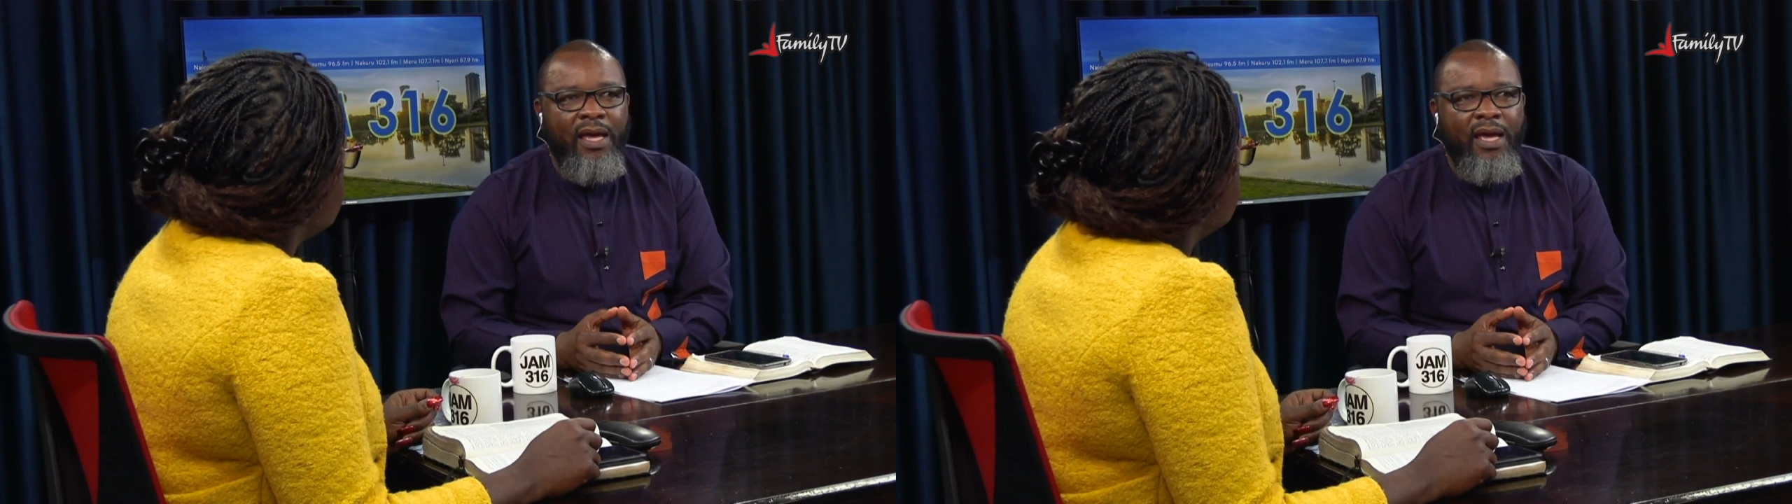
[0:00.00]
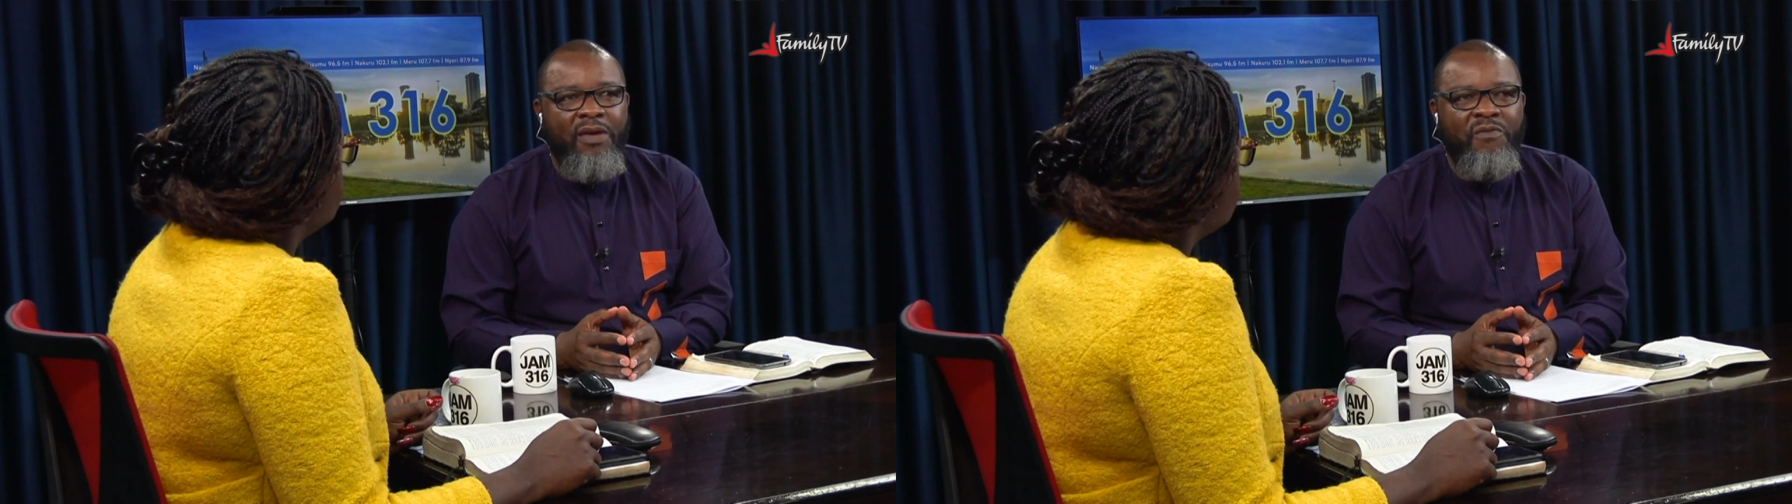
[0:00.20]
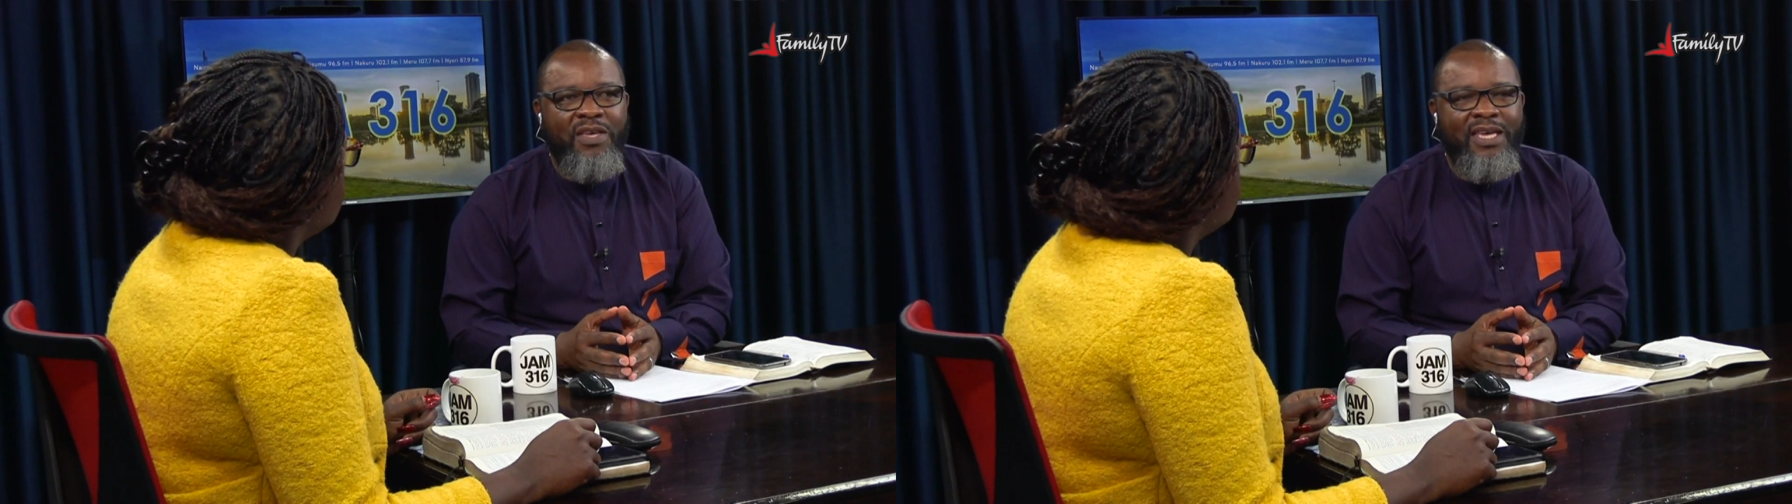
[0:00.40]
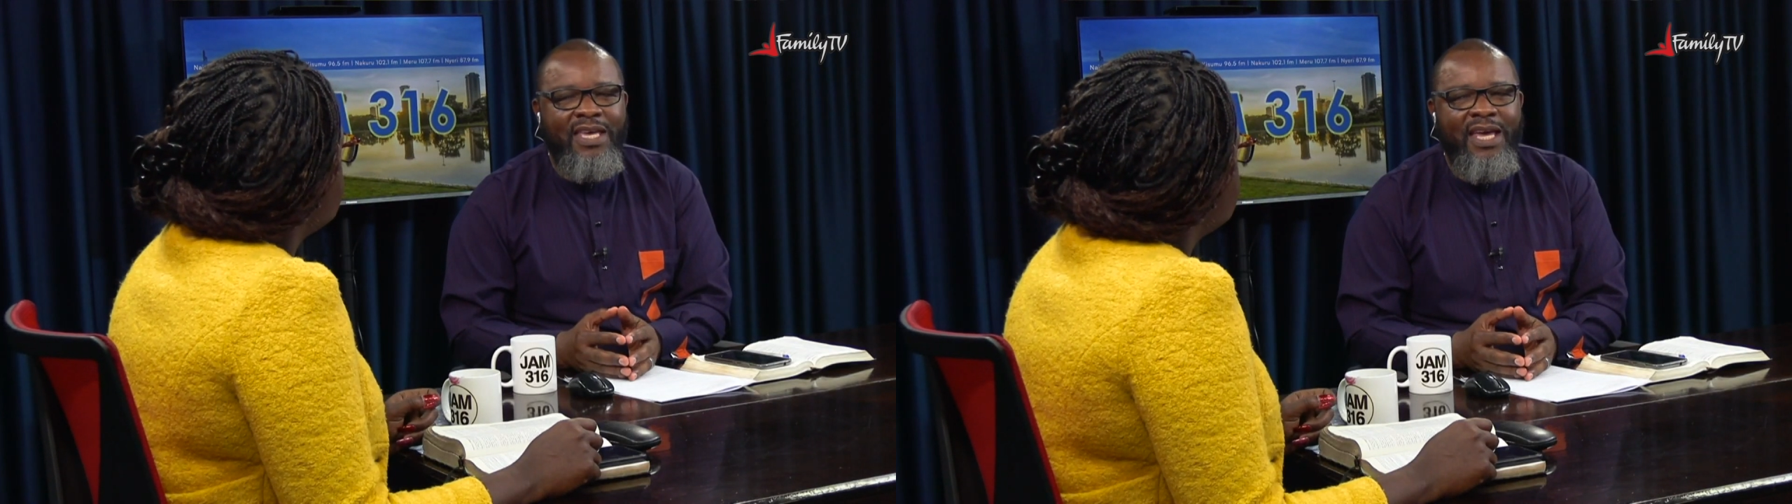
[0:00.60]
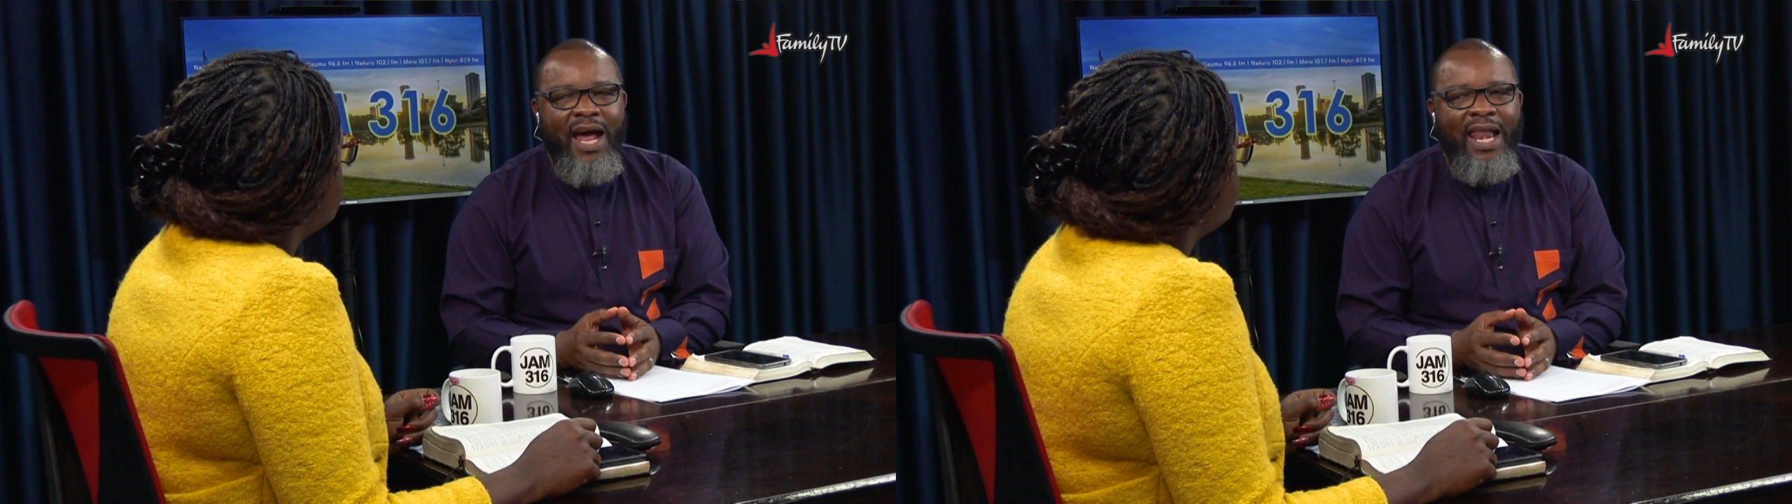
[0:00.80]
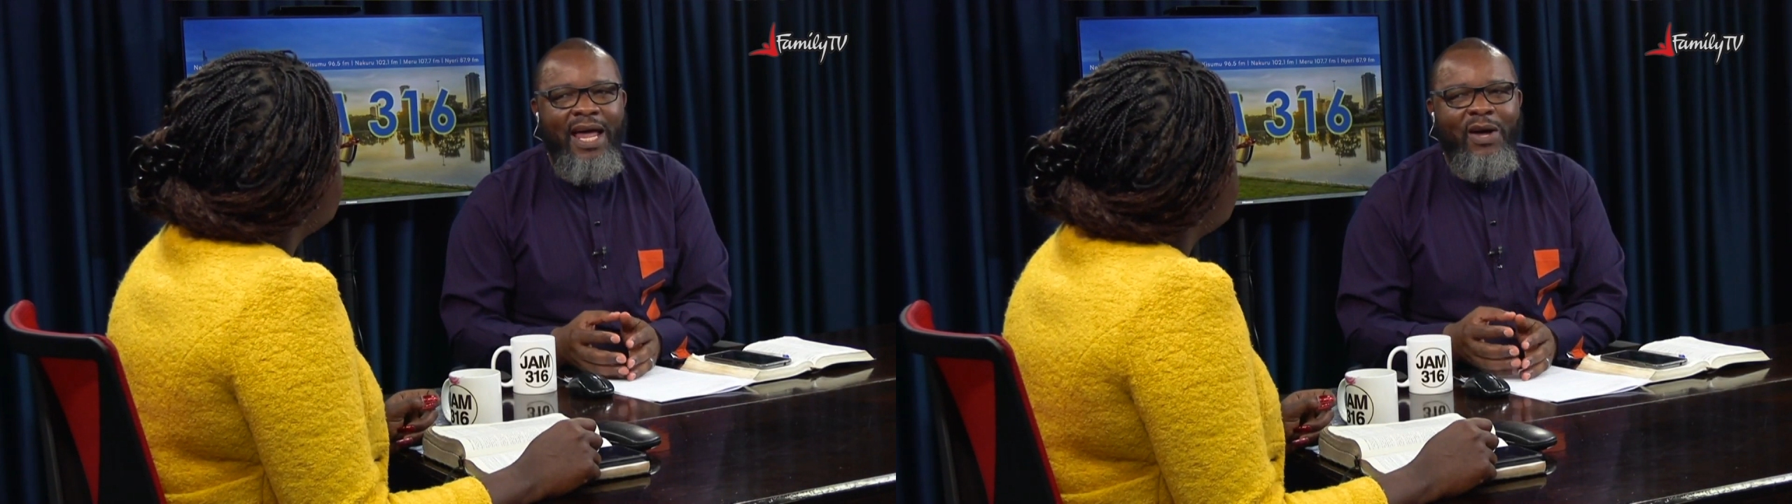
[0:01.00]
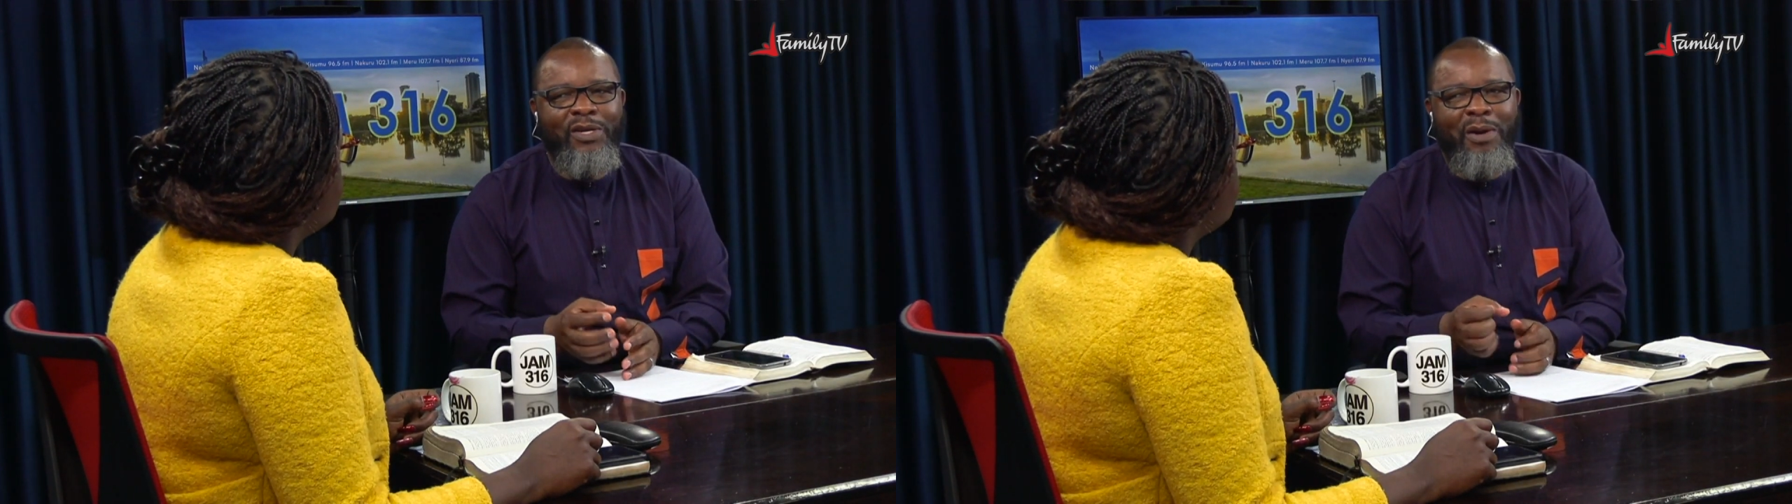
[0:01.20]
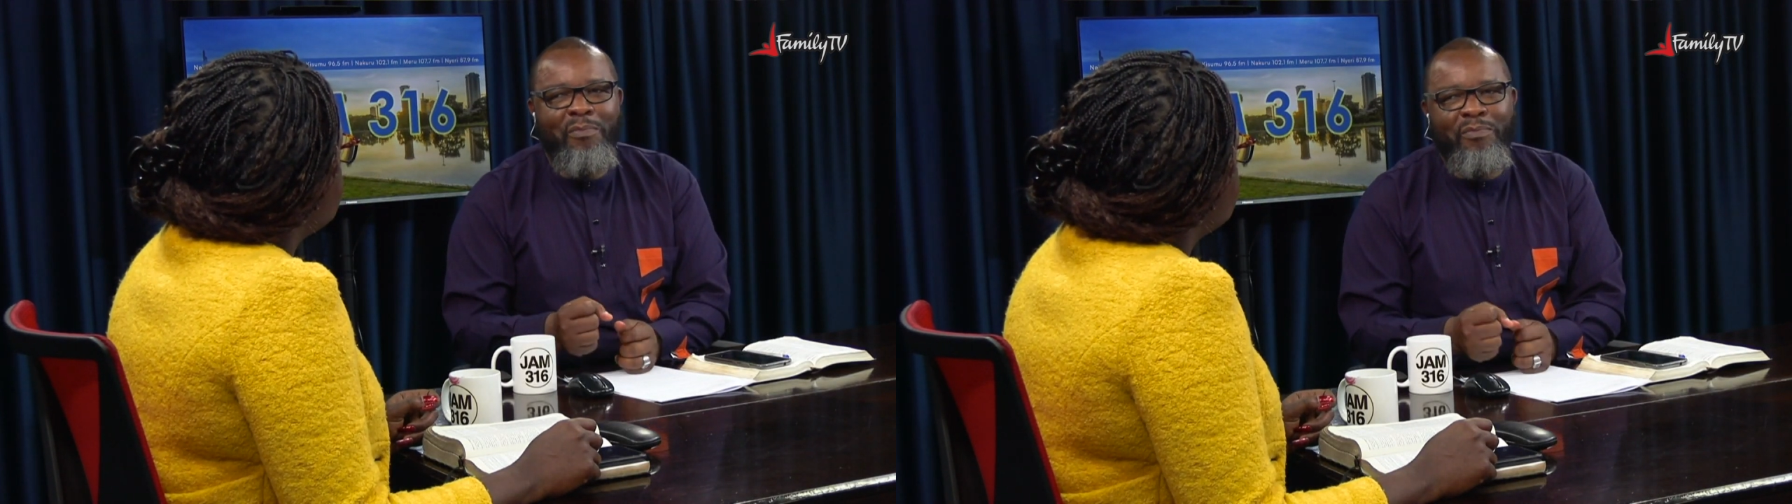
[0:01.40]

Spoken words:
If he allowed